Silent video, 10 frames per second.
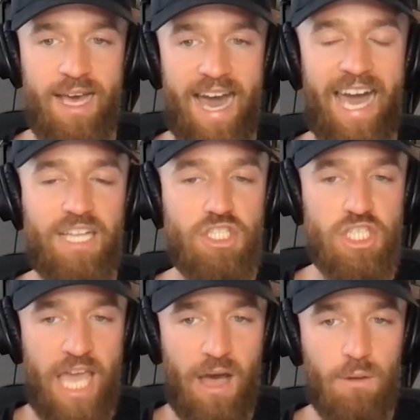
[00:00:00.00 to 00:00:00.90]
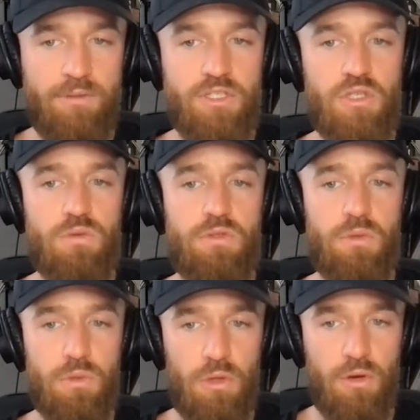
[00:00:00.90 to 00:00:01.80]
I challenge you
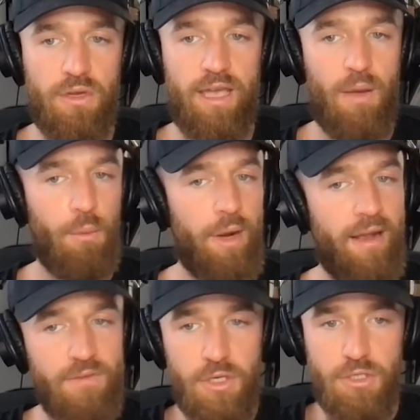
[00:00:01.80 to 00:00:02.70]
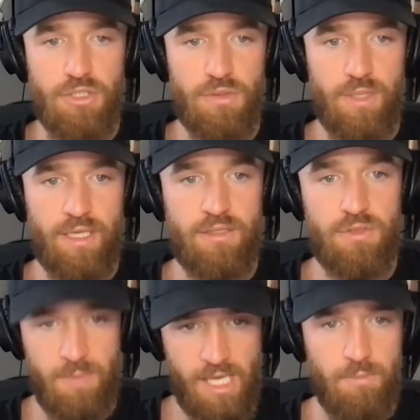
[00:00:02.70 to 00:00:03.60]
to look at whatever you're doing
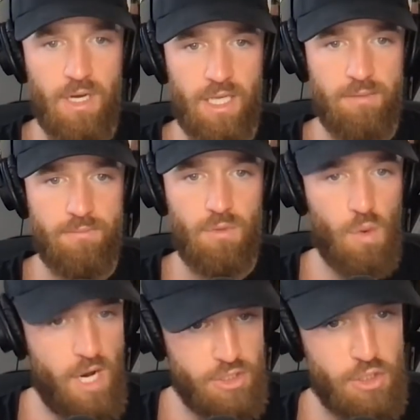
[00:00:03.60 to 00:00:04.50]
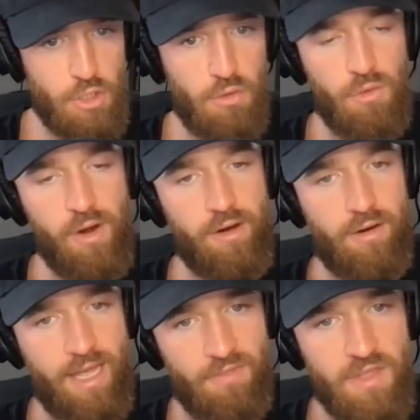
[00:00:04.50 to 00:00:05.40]
to make money or as your
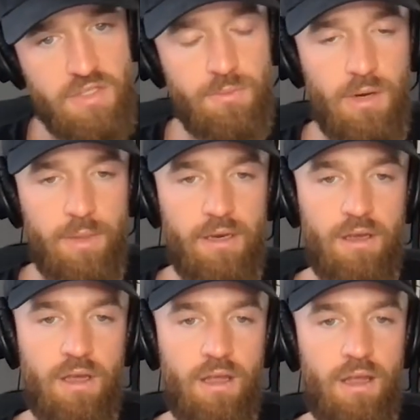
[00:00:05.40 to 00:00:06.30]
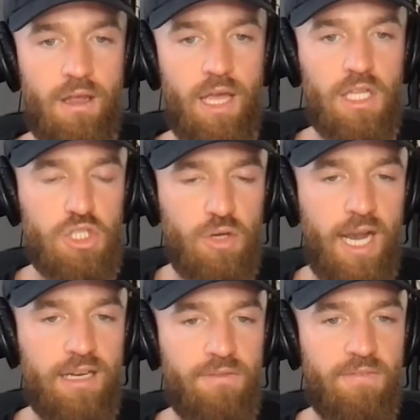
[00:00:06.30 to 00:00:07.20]
career at this moment and
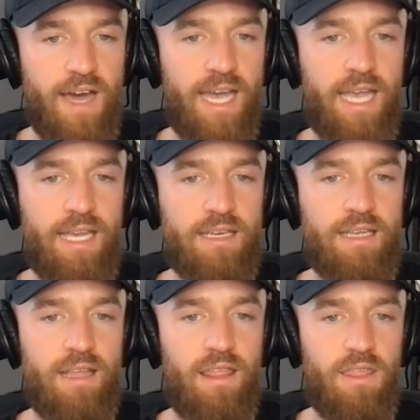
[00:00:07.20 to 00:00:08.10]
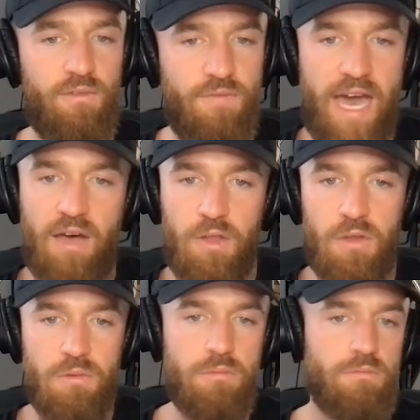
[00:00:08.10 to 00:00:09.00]
trying to find the
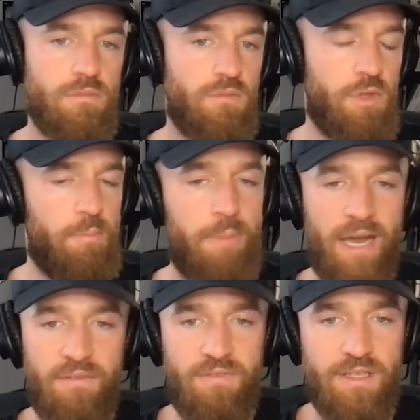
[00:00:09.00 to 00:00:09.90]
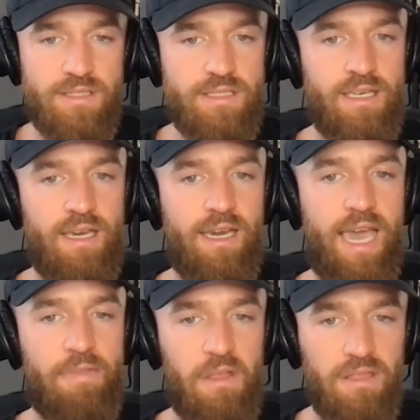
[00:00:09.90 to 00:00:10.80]
value, the benefits,
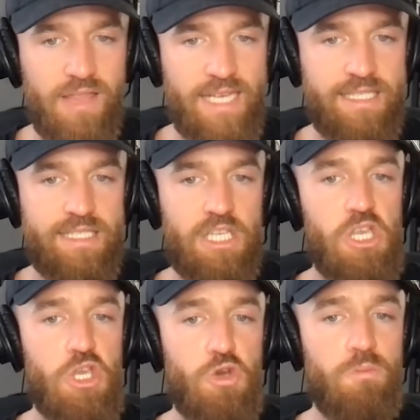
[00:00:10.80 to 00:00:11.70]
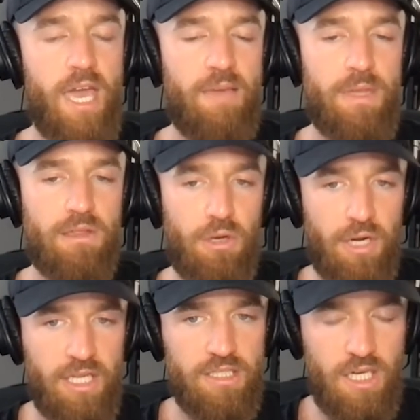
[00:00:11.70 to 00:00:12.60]
and the lessons that you may be
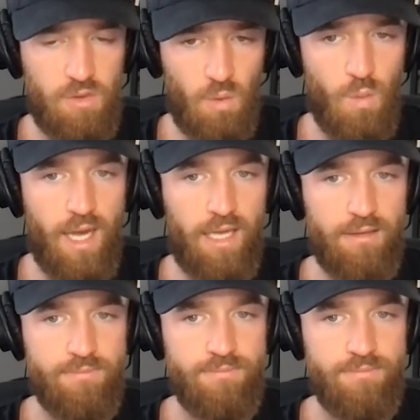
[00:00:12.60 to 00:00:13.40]
learning along the way.